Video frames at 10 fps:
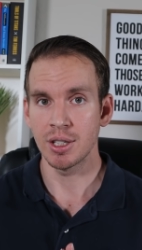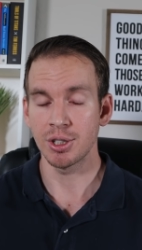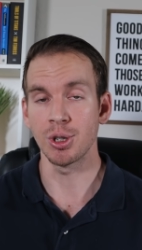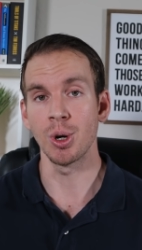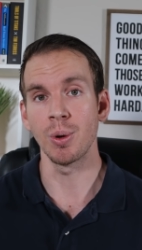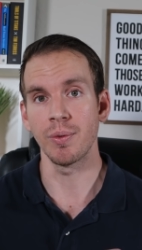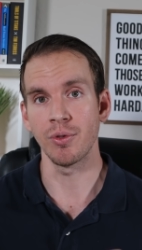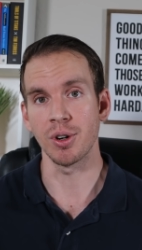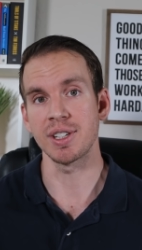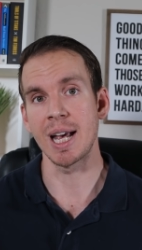So,
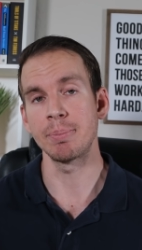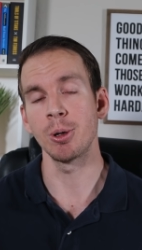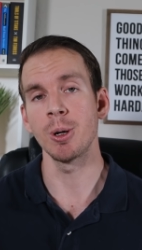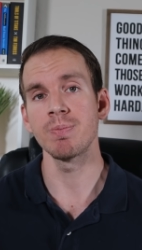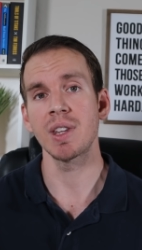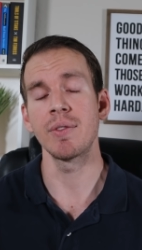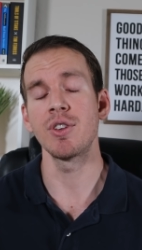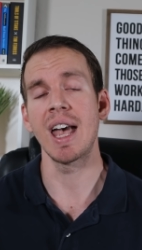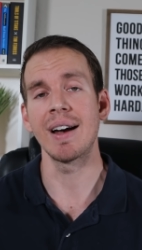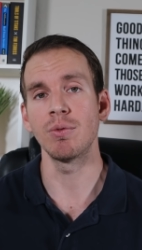for example, if
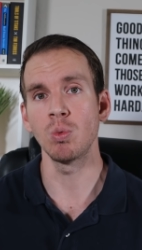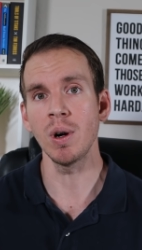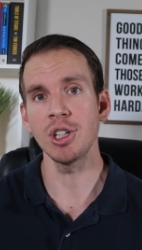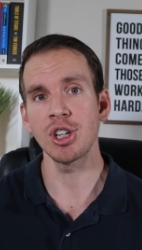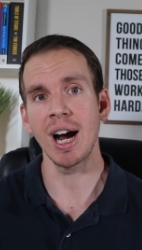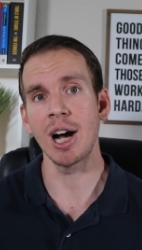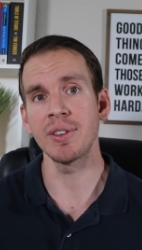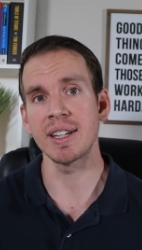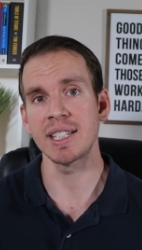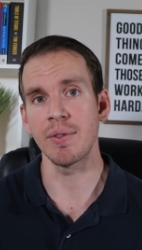you have one
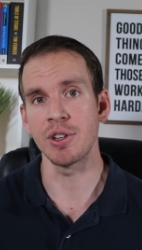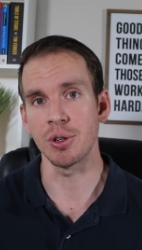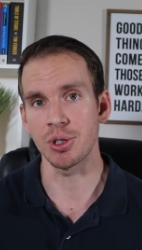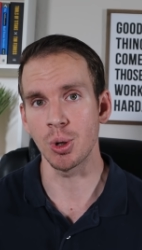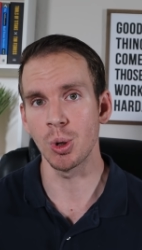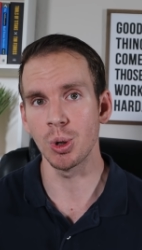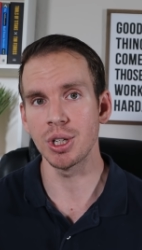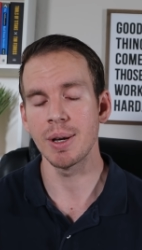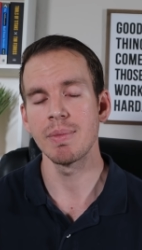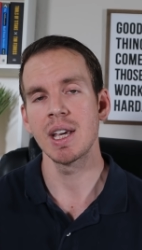child that's seven years
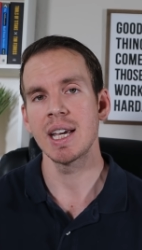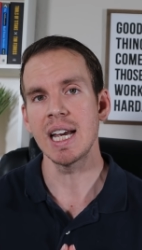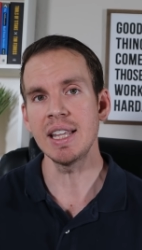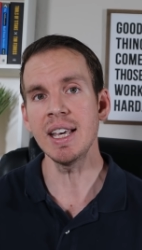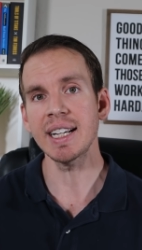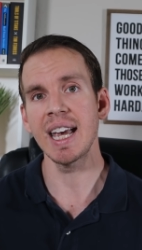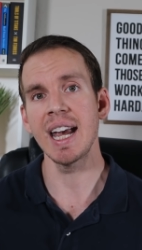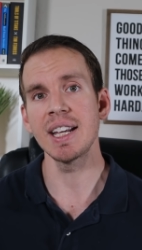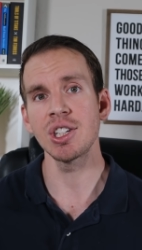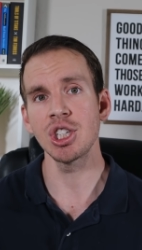old, in that
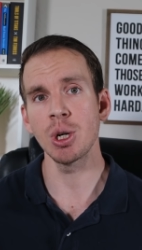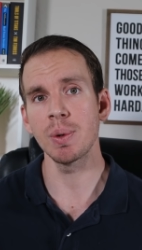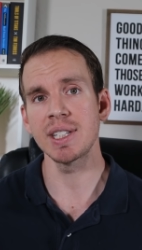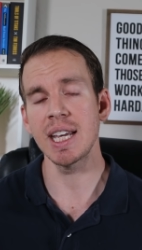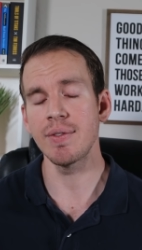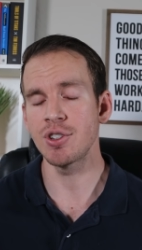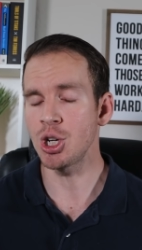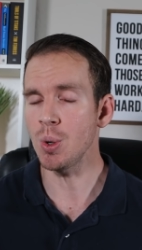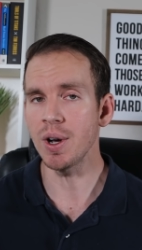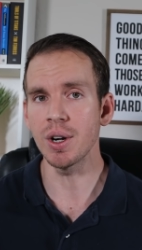case, you'll receive
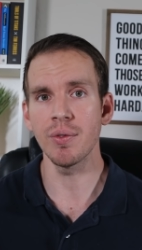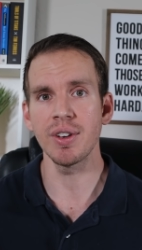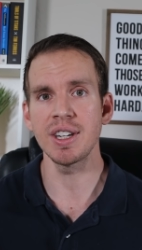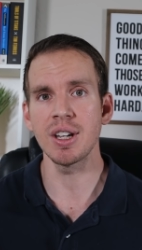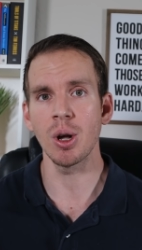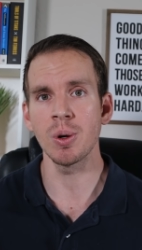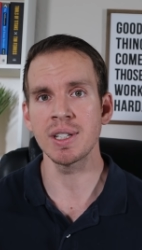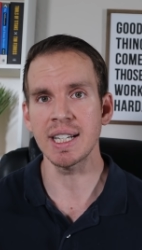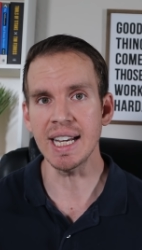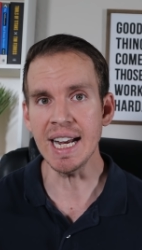
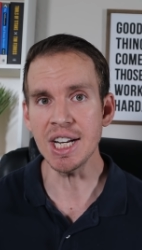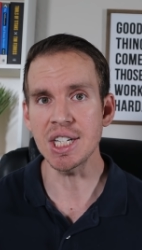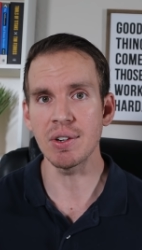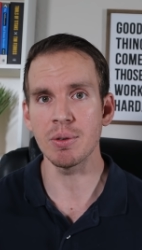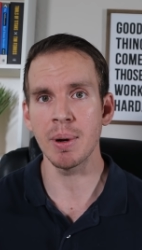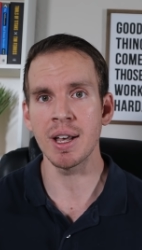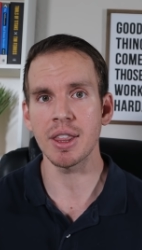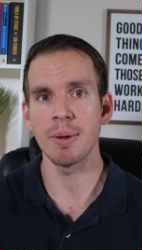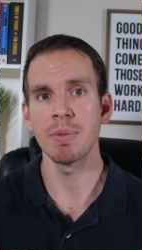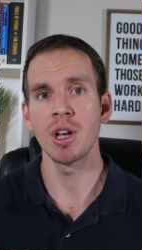$250 each and every
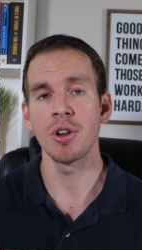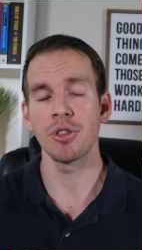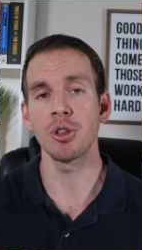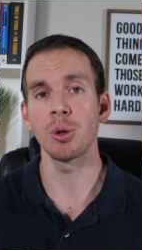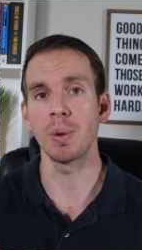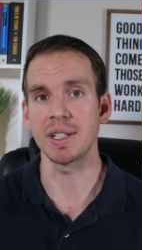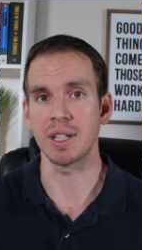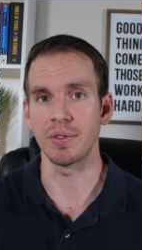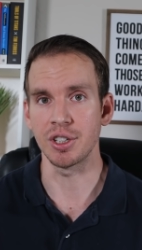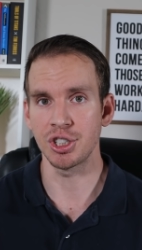month through the
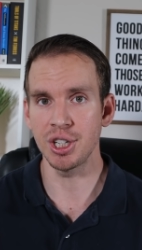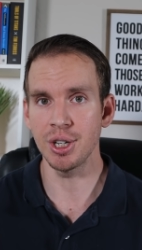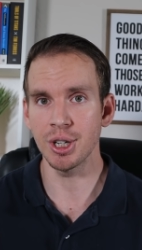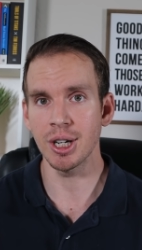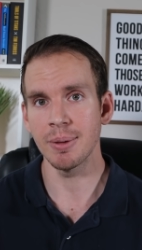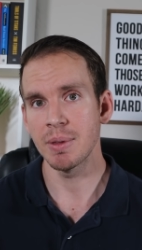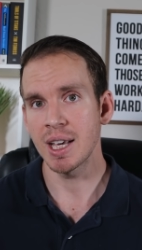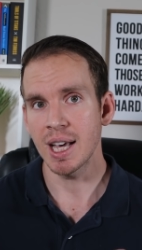rest of this year,